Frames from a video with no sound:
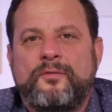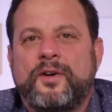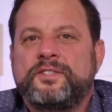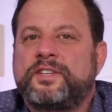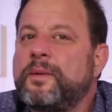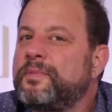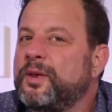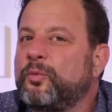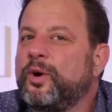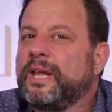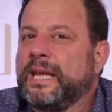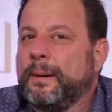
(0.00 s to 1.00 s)
Hey friends,
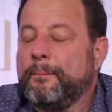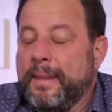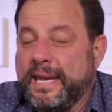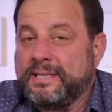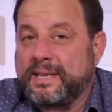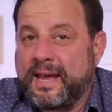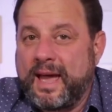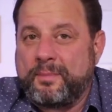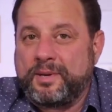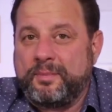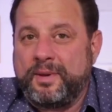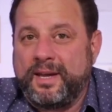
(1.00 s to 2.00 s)
something really amazing
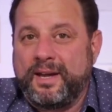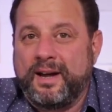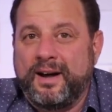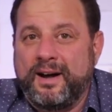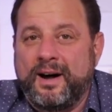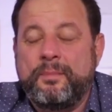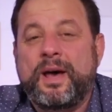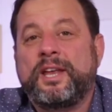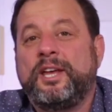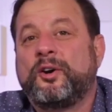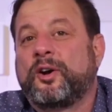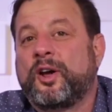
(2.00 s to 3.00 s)
happened to me about
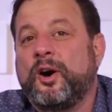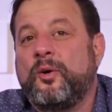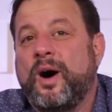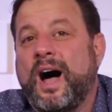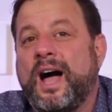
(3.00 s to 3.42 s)
a year ago.